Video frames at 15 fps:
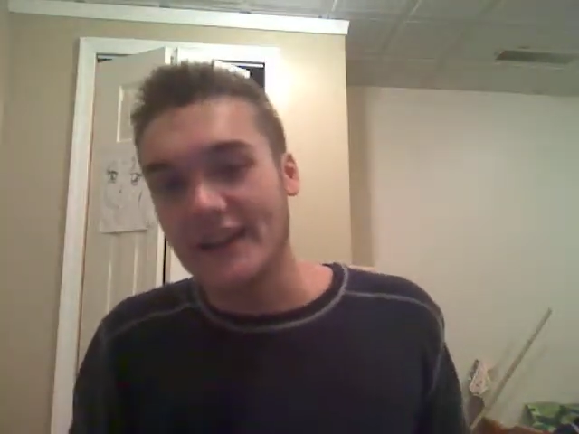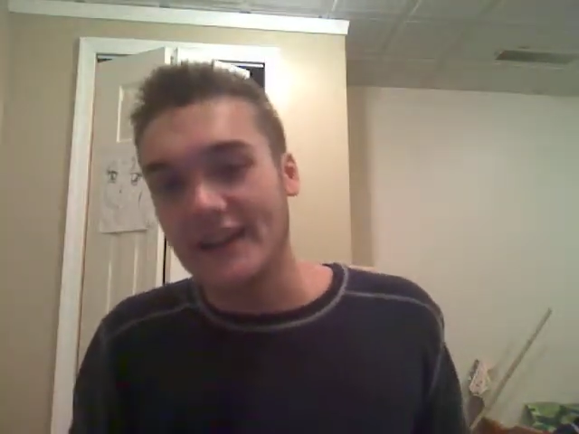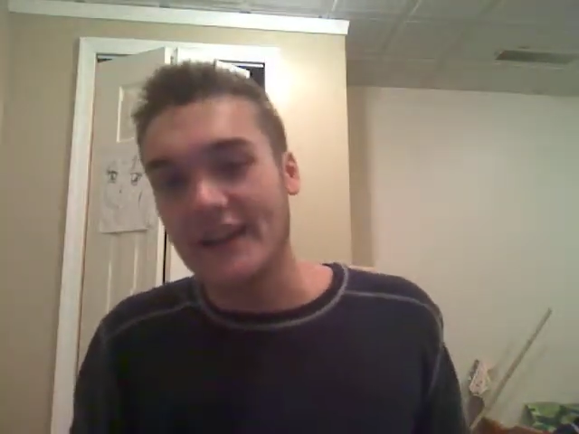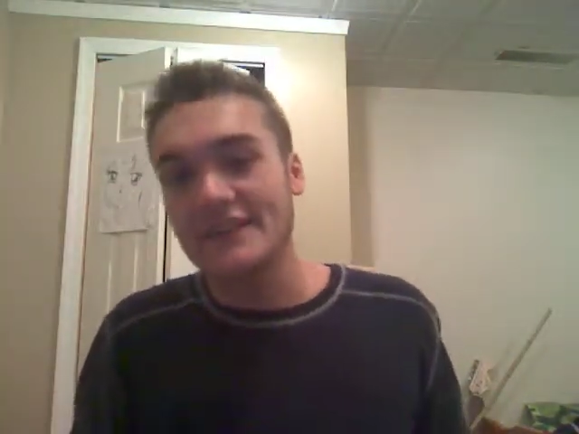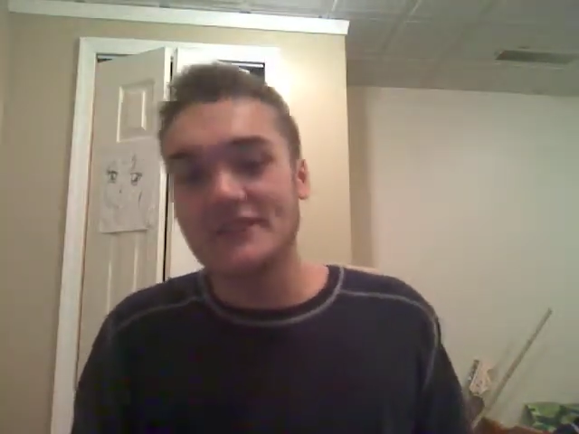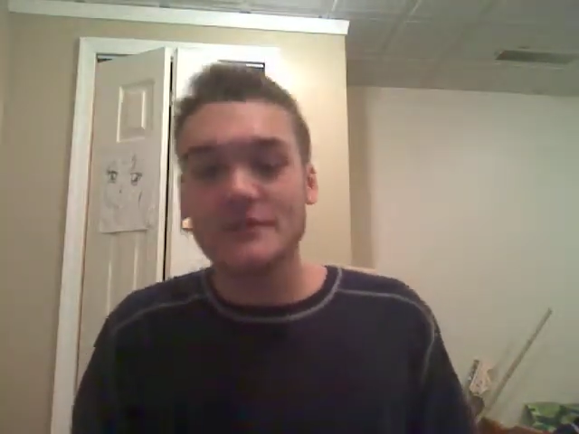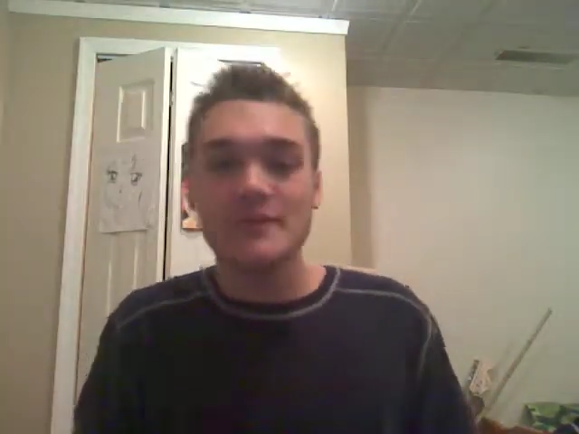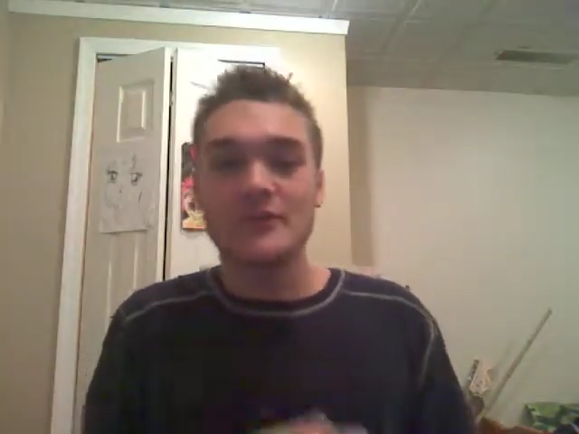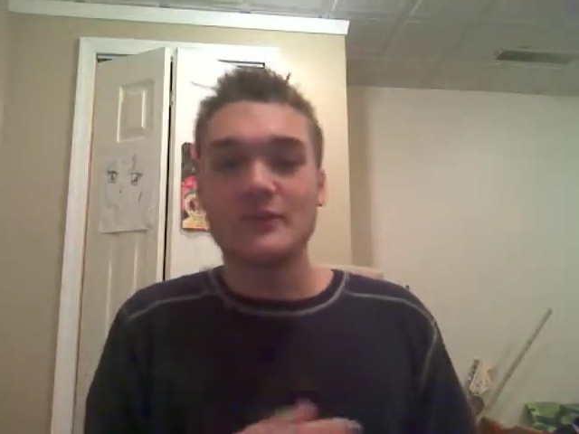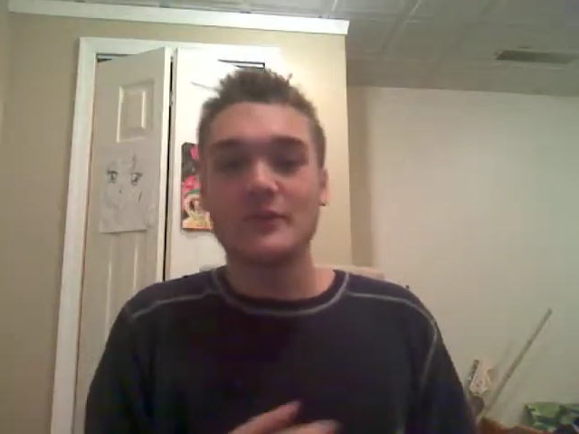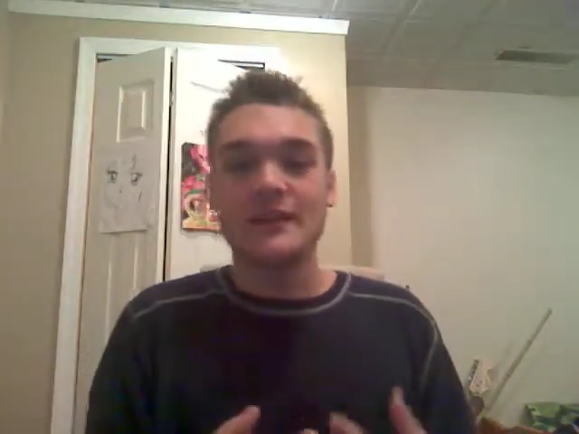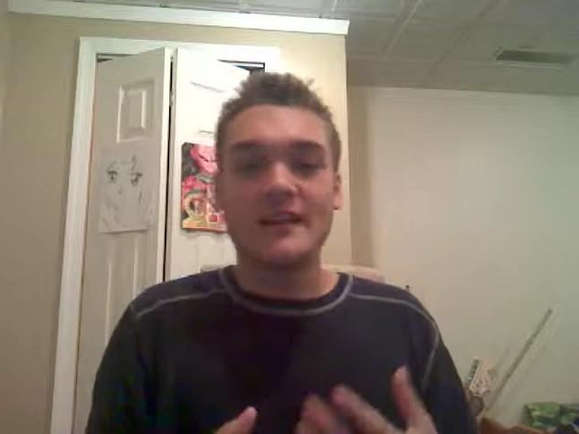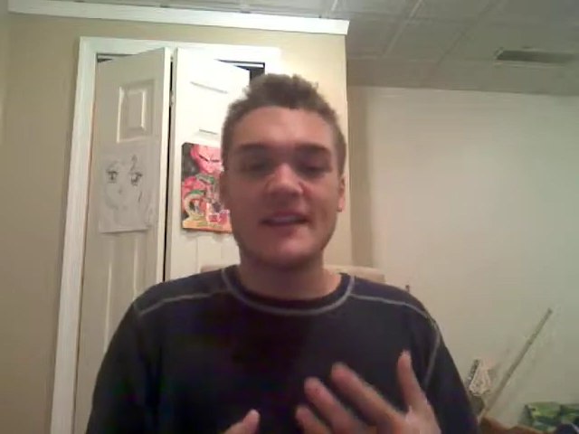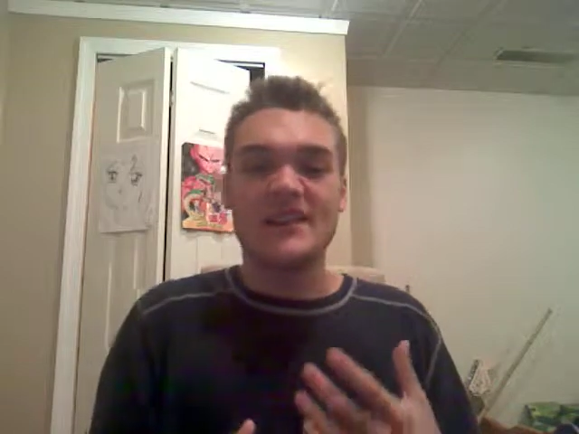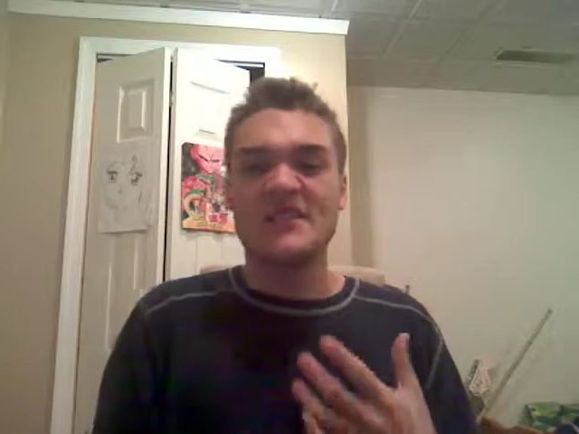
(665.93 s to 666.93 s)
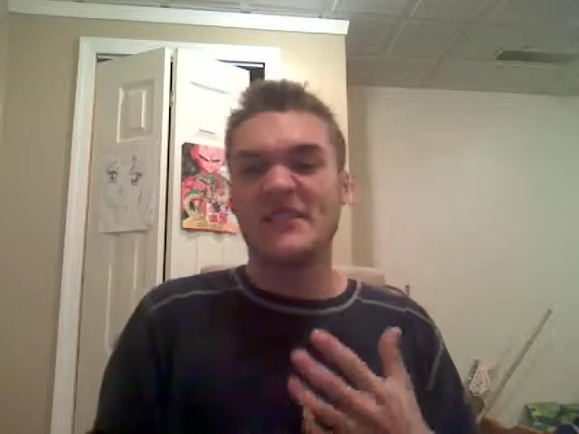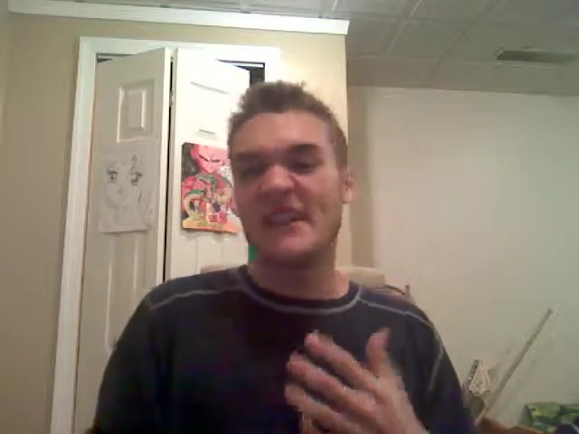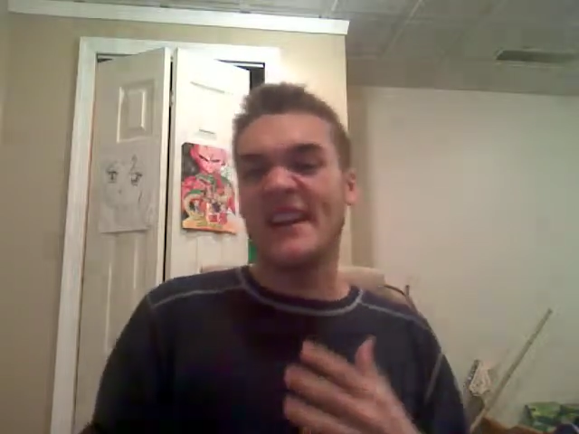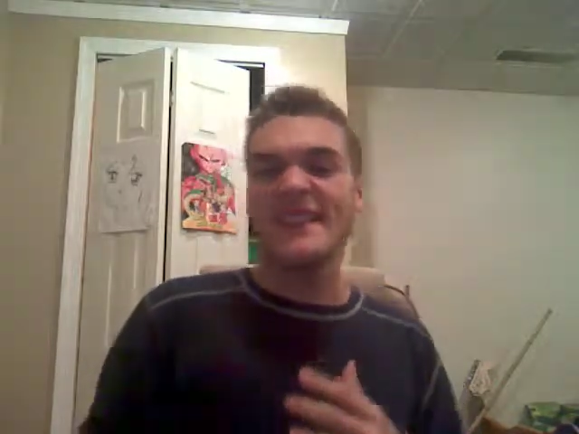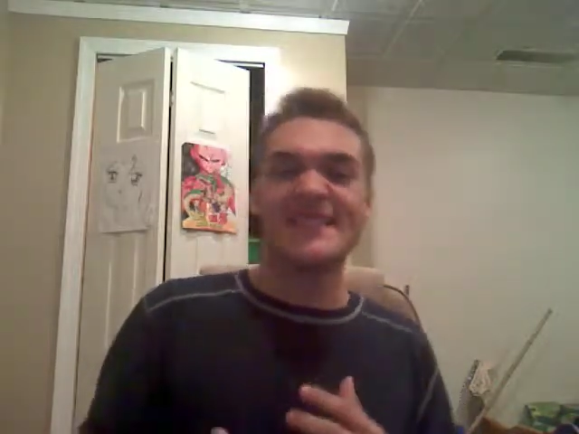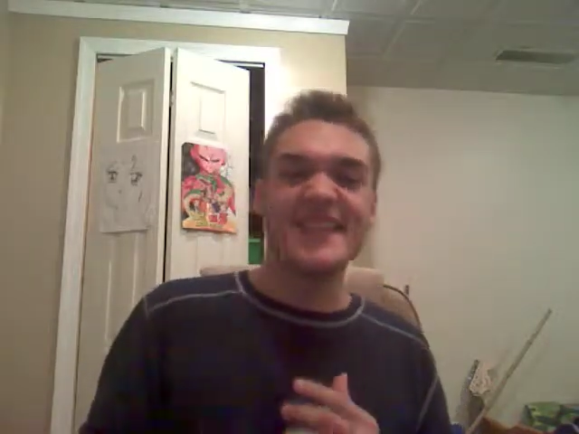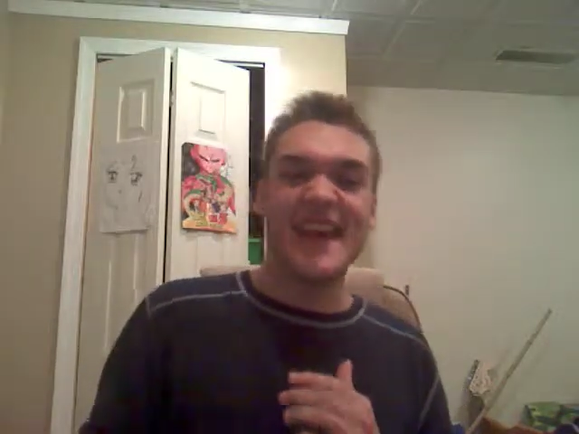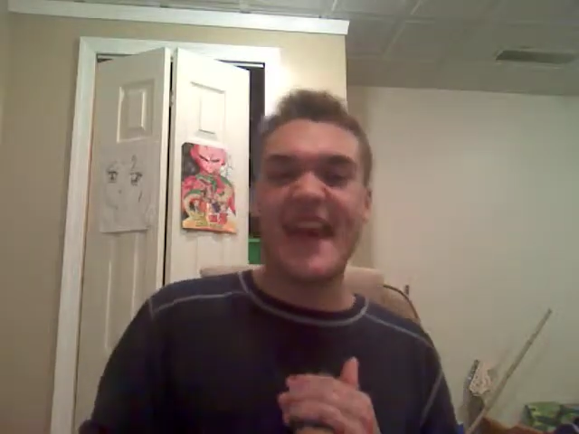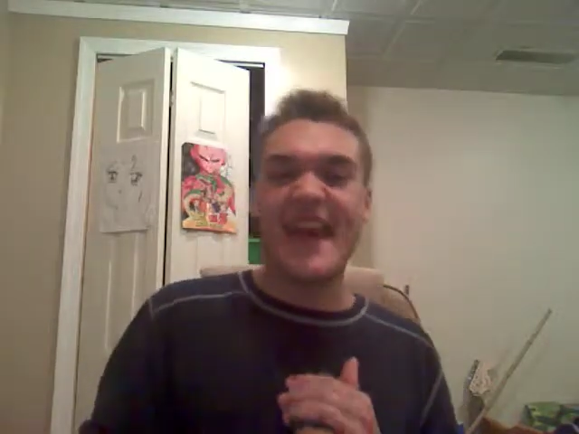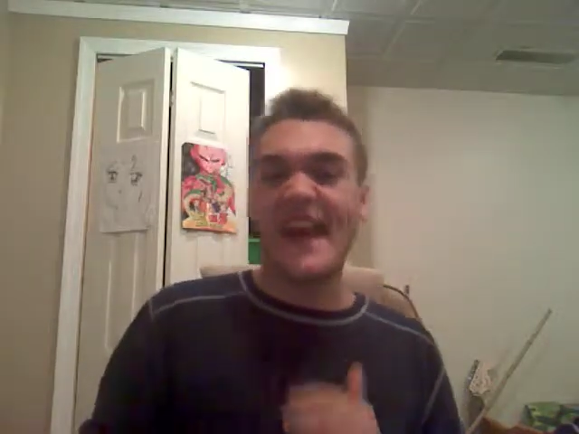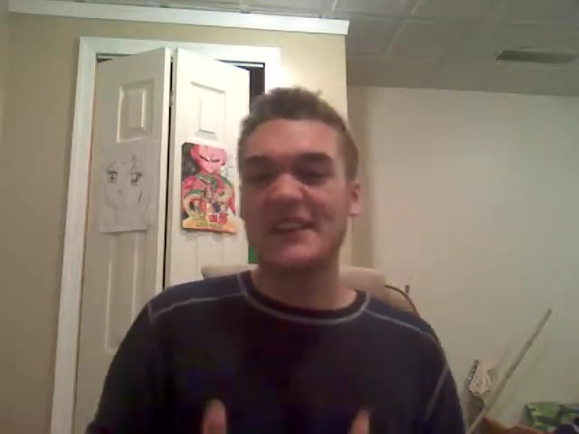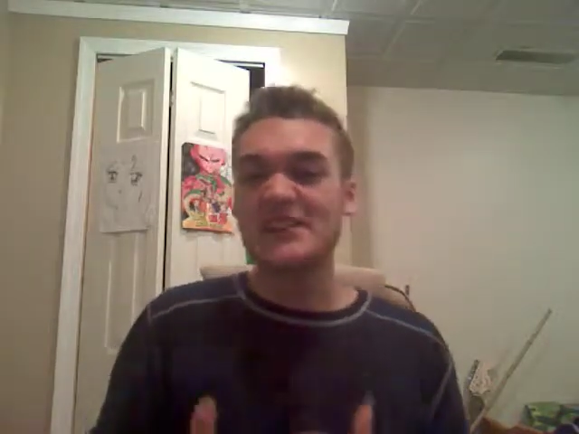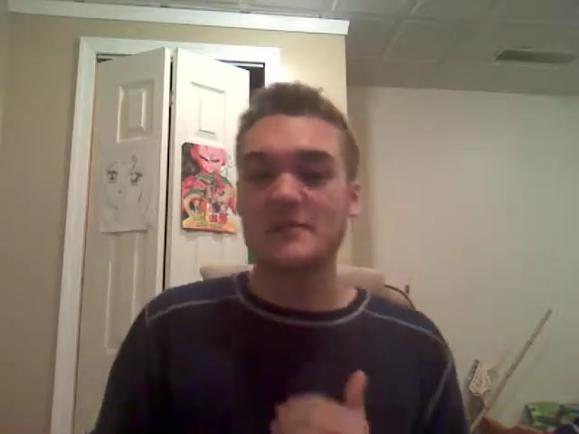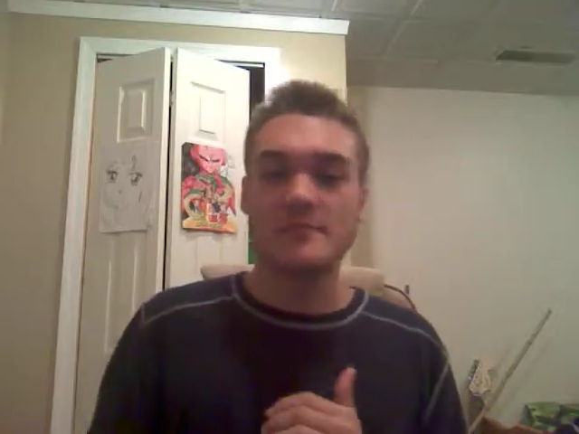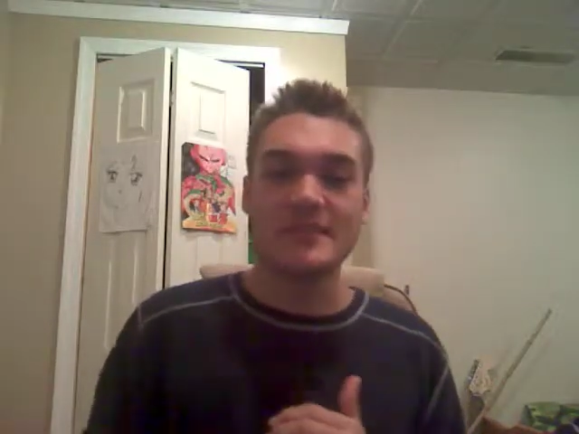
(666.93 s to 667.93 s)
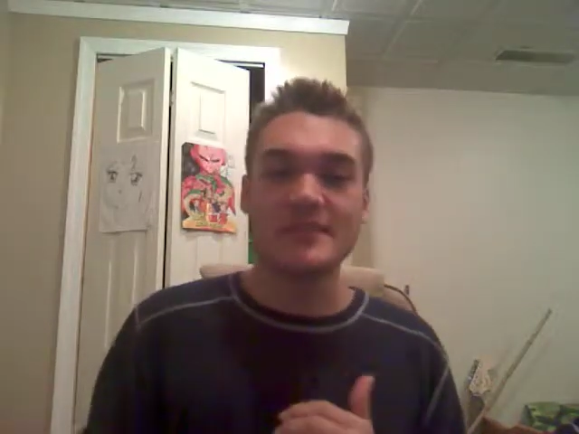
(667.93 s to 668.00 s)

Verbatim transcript: It's going to be for, like, you like the action,